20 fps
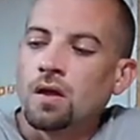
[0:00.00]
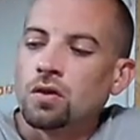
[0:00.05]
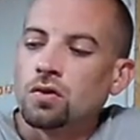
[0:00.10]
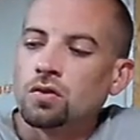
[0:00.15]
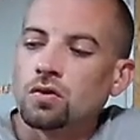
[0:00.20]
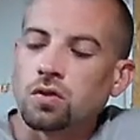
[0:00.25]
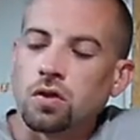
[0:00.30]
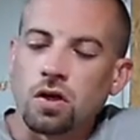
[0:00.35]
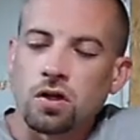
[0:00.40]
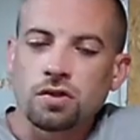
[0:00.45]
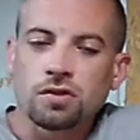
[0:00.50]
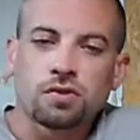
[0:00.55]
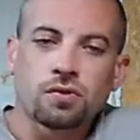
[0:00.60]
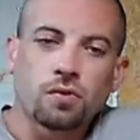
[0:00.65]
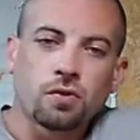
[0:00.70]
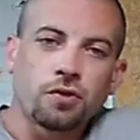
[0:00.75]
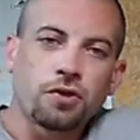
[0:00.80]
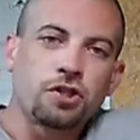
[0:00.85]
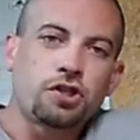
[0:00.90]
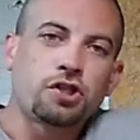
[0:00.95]
Long
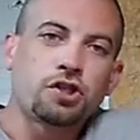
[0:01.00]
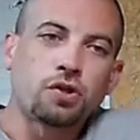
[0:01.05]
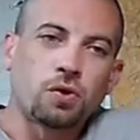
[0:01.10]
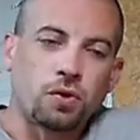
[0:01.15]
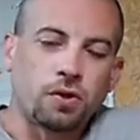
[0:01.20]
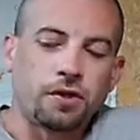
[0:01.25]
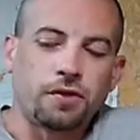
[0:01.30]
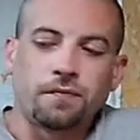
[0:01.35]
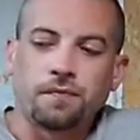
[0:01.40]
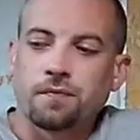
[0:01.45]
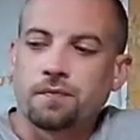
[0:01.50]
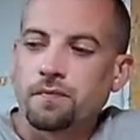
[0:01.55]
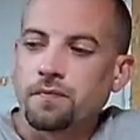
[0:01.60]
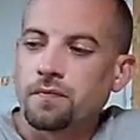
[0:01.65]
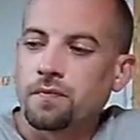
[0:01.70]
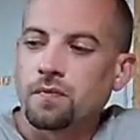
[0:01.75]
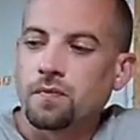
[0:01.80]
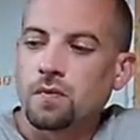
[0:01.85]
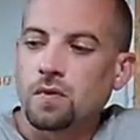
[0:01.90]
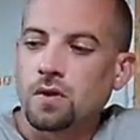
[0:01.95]
story short,
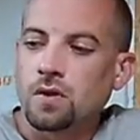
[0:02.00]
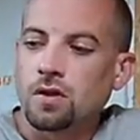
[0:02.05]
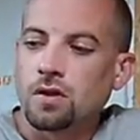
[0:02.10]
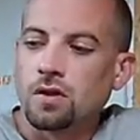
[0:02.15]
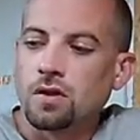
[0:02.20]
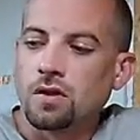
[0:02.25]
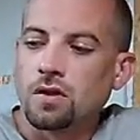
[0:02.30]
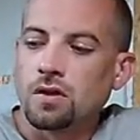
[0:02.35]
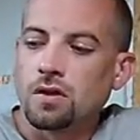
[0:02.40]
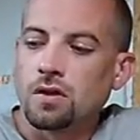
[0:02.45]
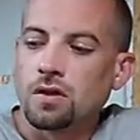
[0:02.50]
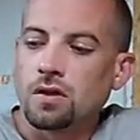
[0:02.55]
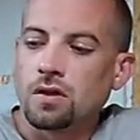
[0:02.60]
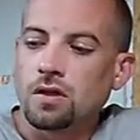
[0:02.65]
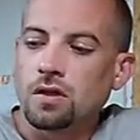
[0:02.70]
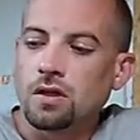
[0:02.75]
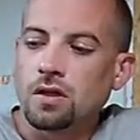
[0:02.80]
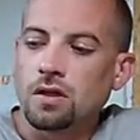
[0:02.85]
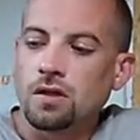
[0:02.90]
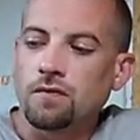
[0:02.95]

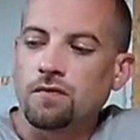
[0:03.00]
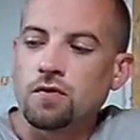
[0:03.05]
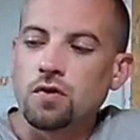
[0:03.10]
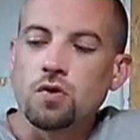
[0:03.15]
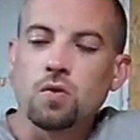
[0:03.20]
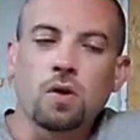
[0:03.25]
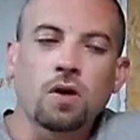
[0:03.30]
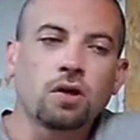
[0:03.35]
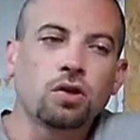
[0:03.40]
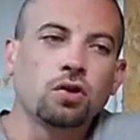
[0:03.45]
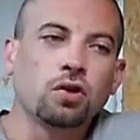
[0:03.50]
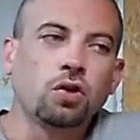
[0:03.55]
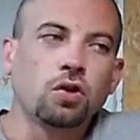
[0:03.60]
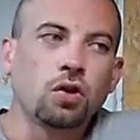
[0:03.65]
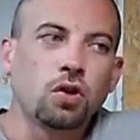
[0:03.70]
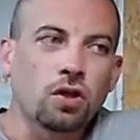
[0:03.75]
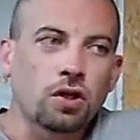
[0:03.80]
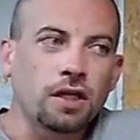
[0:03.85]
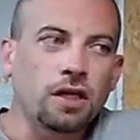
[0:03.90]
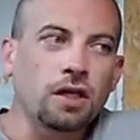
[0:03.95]
if you are
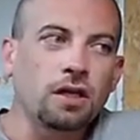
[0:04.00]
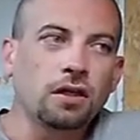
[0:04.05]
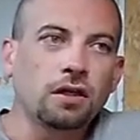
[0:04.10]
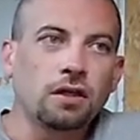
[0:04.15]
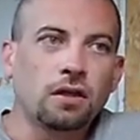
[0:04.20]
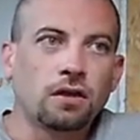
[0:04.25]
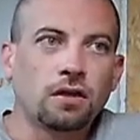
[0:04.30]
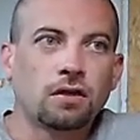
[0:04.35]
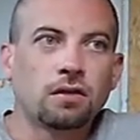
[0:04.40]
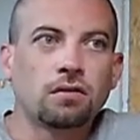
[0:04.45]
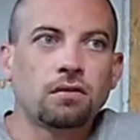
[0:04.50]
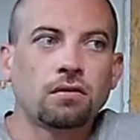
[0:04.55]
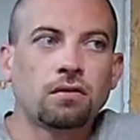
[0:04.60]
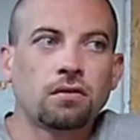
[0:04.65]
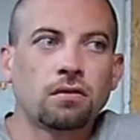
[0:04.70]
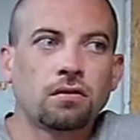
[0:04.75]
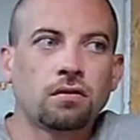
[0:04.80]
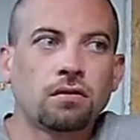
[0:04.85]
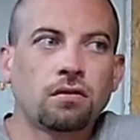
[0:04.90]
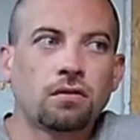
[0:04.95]
looking
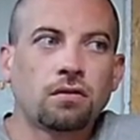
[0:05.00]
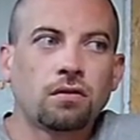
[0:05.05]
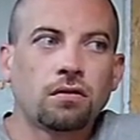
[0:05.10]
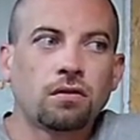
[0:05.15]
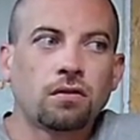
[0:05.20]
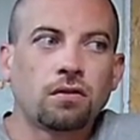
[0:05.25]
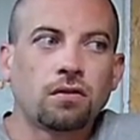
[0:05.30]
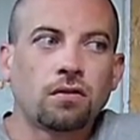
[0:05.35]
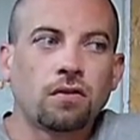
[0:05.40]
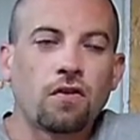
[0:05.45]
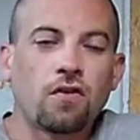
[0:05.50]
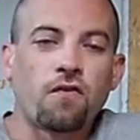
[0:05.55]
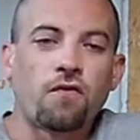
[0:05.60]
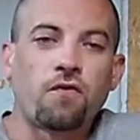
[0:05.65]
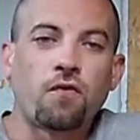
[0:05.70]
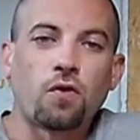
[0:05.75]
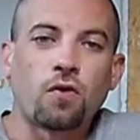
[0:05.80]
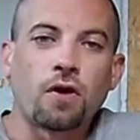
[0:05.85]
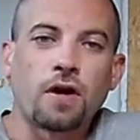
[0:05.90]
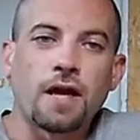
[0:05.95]

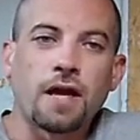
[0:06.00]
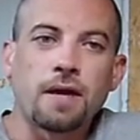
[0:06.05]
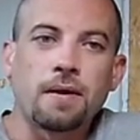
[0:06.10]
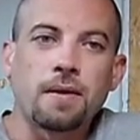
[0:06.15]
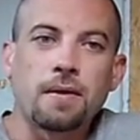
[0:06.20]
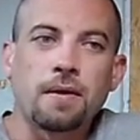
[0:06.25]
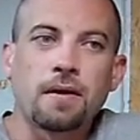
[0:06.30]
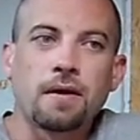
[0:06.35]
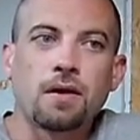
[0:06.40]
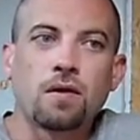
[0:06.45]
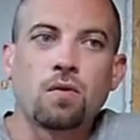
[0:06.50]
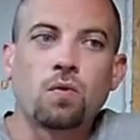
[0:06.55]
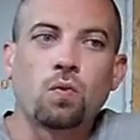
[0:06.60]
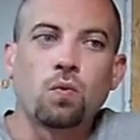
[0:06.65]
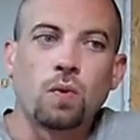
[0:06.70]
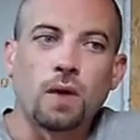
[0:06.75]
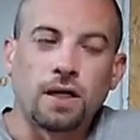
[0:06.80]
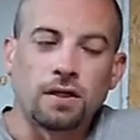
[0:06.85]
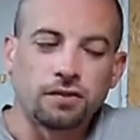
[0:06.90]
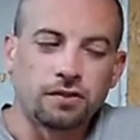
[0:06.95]
for a
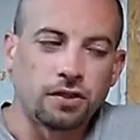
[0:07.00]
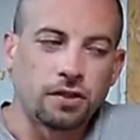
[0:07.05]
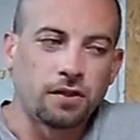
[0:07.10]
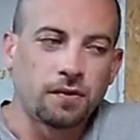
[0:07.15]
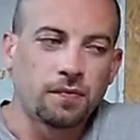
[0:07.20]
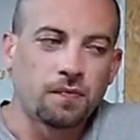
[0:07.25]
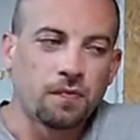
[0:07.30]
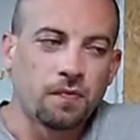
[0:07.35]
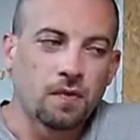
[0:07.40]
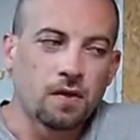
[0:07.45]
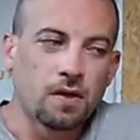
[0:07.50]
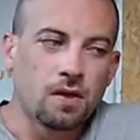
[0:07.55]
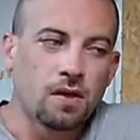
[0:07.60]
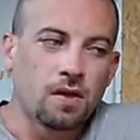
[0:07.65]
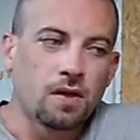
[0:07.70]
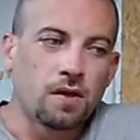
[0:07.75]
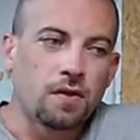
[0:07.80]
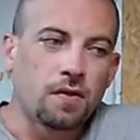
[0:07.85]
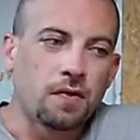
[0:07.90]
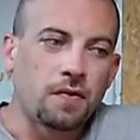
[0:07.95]
welder
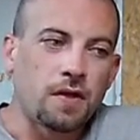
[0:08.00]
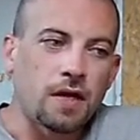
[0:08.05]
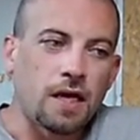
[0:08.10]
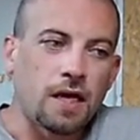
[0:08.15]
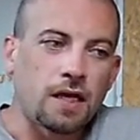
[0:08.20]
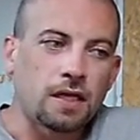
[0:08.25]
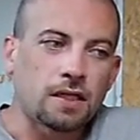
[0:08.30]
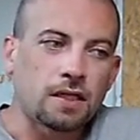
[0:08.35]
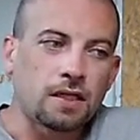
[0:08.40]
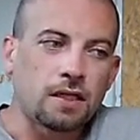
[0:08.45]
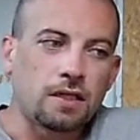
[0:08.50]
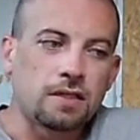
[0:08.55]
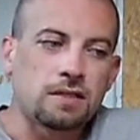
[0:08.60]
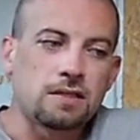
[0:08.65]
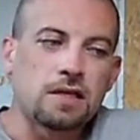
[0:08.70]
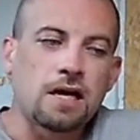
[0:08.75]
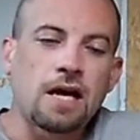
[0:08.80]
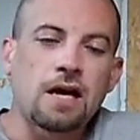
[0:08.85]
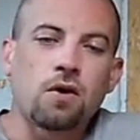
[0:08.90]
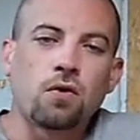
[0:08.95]
that is
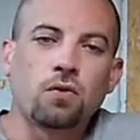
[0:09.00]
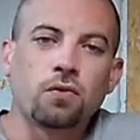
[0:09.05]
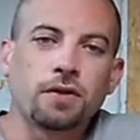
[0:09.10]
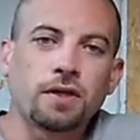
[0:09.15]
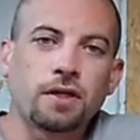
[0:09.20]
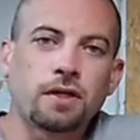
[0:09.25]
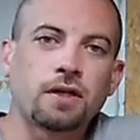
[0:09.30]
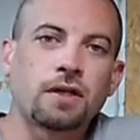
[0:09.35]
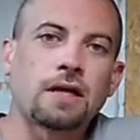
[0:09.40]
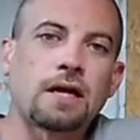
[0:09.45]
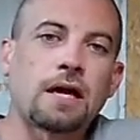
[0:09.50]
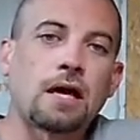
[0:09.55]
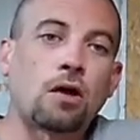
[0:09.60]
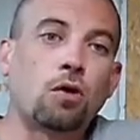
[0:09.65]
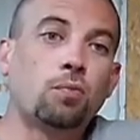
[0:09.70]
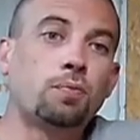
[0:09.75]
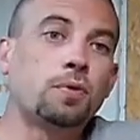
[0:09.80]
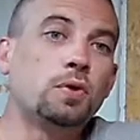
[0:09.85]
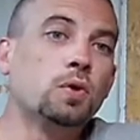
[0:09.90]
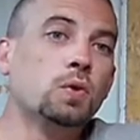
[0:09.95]
not only going to
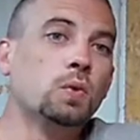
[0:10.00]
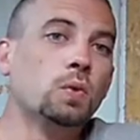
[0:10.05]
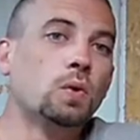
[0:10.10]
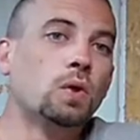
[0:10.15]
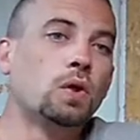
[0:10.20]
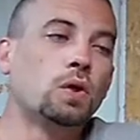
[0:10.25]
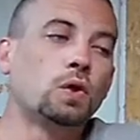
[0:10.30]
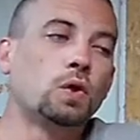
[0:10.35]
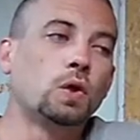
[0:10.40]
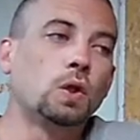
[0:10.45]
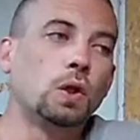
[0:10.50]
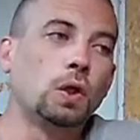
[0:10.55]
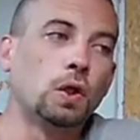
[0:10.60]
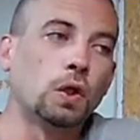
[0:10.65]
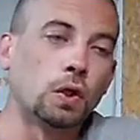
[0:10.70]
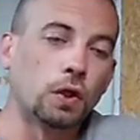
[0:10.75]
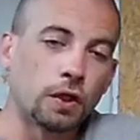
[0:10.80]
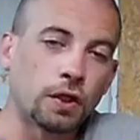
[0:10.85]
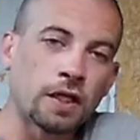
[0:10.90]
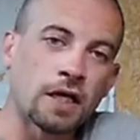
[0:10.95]
help you
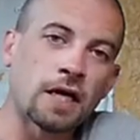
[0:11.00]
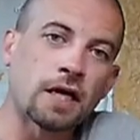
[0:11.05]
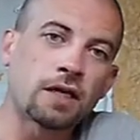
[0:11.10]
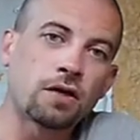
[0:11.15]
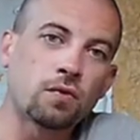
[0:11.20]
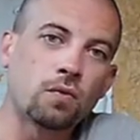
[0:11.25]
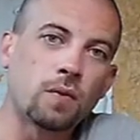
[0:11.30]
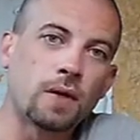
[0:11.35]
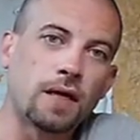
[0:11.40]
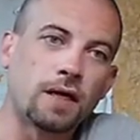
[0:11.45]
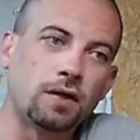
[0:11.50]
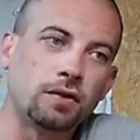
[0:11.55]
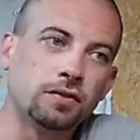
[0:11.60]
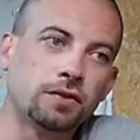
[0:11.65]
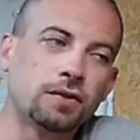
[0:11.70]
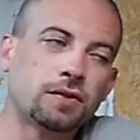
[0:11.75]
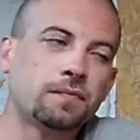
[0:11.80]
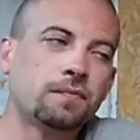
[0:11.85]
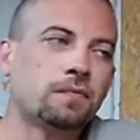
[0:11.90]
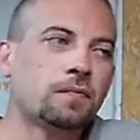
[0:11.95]
learn how to weld,
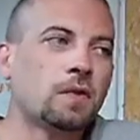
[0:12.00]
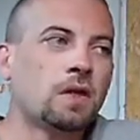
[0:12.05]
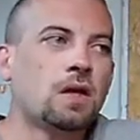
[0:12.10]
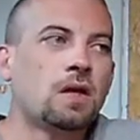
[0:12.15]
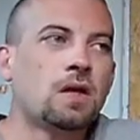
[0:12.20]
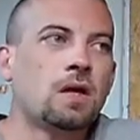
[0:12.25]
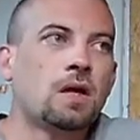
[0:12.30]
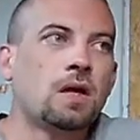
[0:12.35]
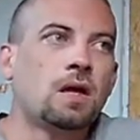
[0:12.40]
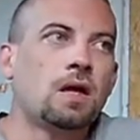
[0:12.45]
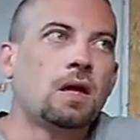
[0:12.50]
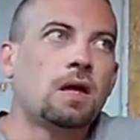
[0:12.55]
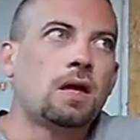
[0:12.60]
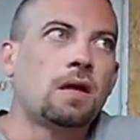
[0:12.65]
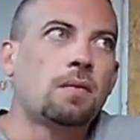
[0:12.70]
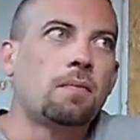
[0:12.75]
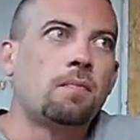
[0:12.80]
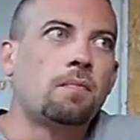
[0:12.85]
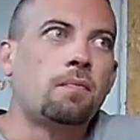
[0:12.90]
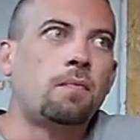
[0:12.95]

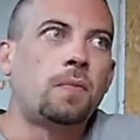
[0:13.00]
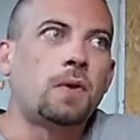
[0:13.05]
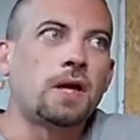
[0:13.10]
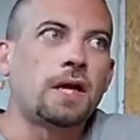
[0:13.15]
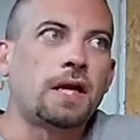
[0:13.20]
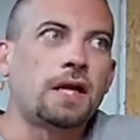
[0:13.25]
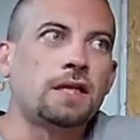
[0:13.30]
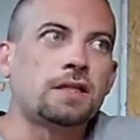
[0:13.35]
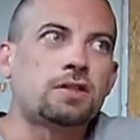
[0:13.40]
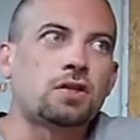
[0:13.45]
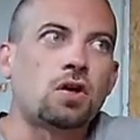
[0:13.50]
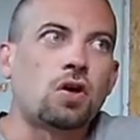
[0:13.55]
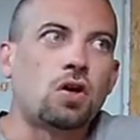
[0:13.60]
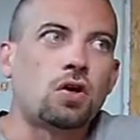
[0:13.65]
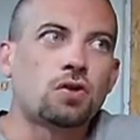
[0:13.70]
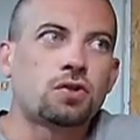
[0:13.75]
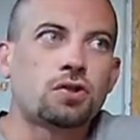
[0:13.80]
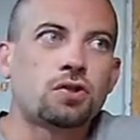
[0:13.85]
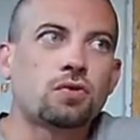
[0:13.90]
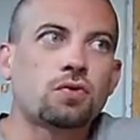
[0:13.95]
but it's
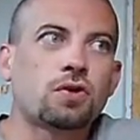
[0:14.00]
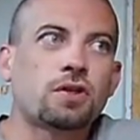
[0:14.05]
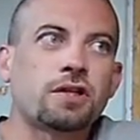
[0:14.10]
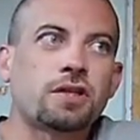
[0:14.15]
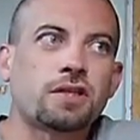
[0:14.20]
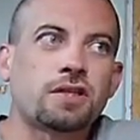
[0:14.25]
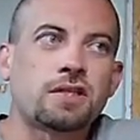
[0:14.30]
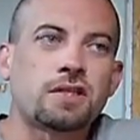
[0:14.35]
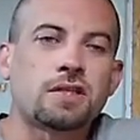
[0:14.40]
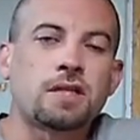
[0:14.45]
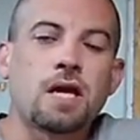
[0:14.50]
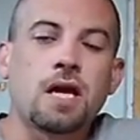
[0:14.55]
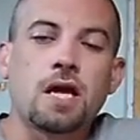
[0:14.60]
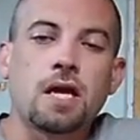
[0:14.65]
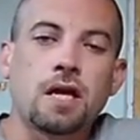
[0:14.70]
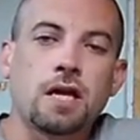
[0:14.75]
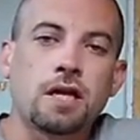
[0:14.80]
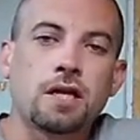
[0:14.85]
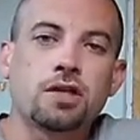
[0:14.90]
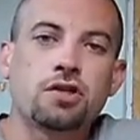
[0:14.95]
also going to stay
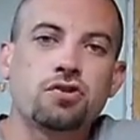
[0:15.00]
in